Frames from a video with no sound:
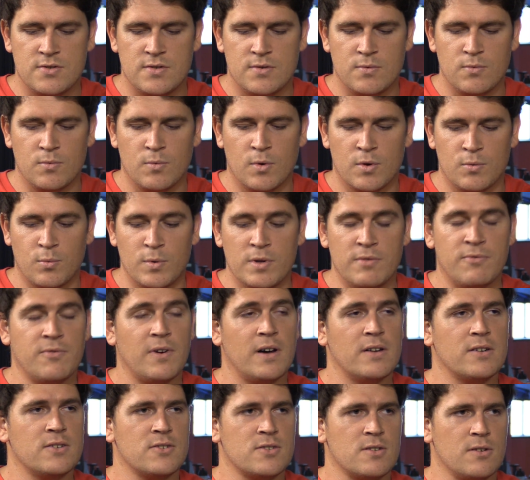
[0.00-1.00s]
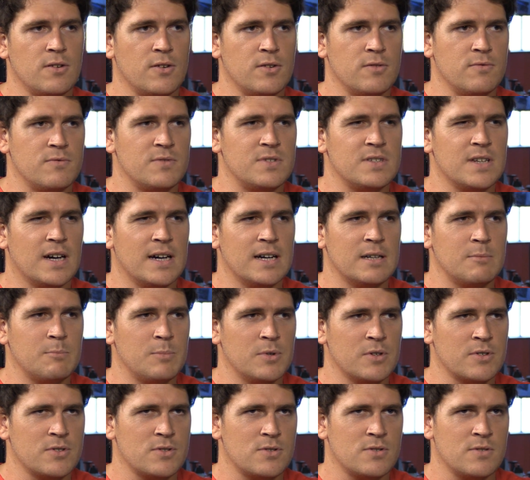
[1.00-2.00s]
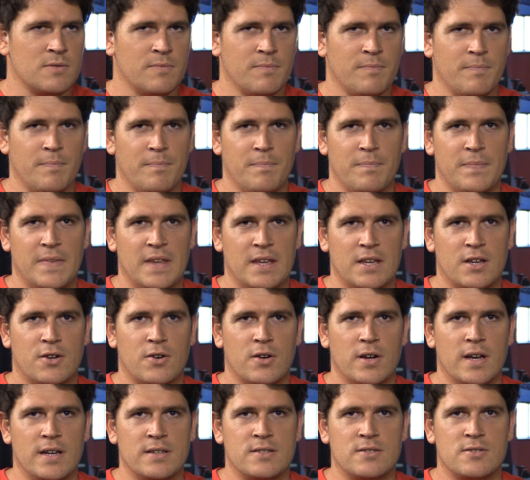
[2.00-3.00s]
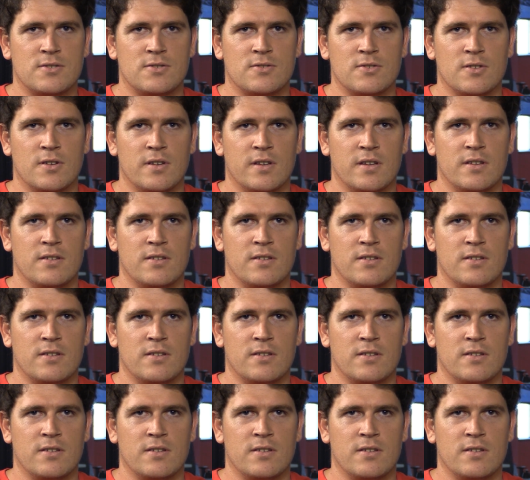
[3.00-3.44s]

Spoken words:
what we found is a lot of diet books create